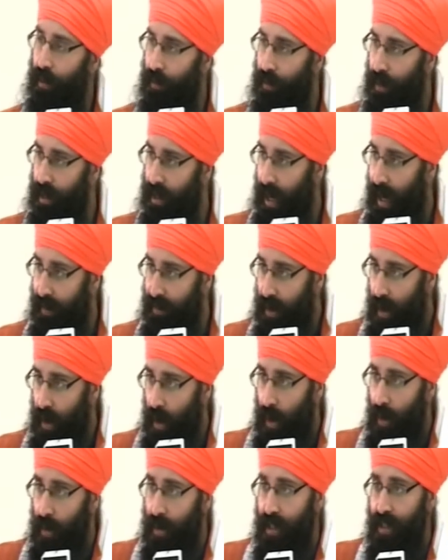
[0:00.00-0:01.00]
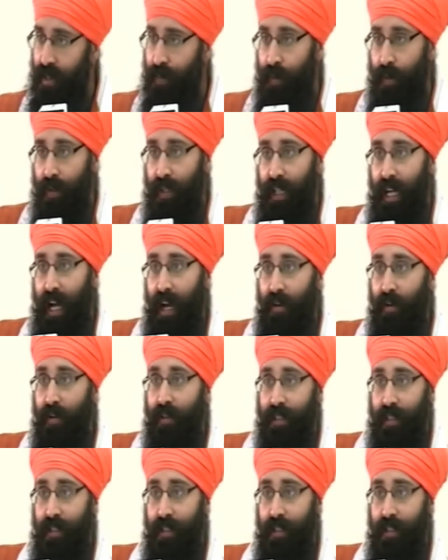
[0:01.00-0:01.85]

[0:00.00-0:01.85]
where you have the holder to put the arrows